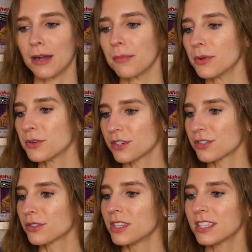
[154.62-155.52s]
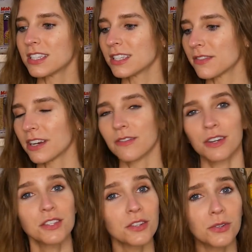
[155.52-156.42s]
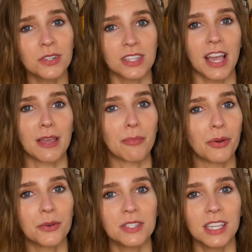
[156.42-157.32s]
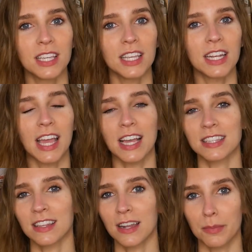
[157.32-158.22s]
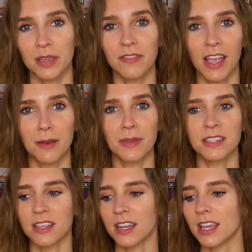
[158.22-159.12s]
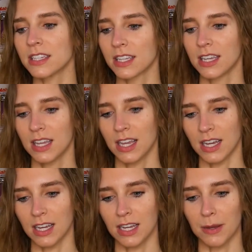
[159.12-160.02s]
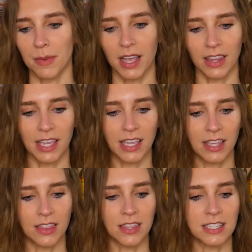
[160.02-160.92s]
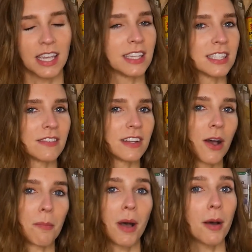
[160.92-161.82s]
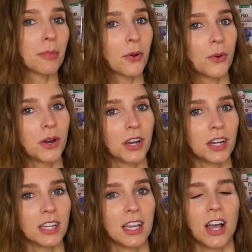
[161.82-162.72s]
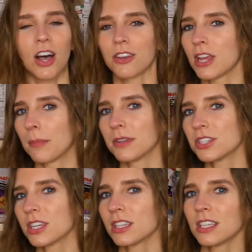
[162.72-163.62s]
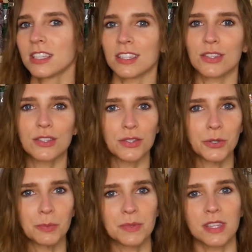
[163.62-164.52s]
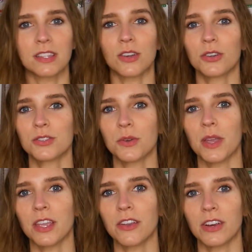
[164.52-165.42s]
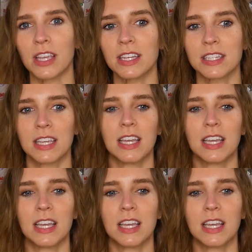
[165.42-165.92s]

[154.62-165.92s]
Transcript: Nutritional yeast is very versatile. It's high in protein. It has a lot of B vitamins in it. I like the taste of it on popcorn, on top of chilies and soups. It's also a great